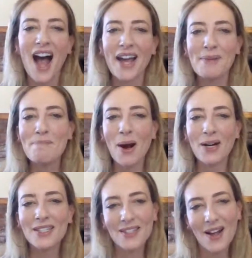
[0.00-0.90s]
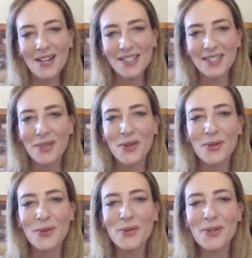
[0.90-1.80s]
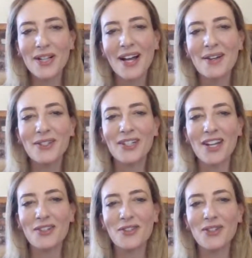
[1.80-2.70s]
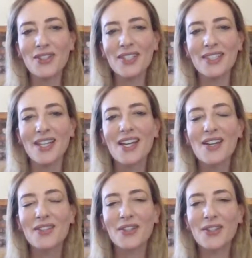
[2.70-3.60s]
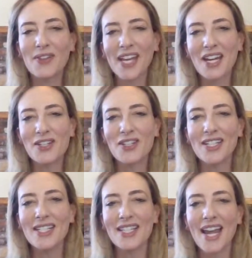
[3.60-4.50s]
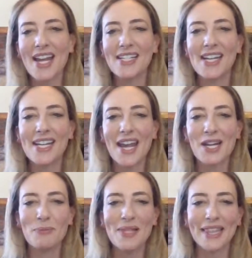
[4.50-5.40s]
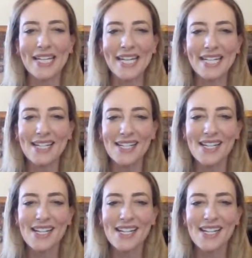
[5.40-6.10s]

I'm Mara Soss, the Google Cloud Credentials Certifications and Engagement Lead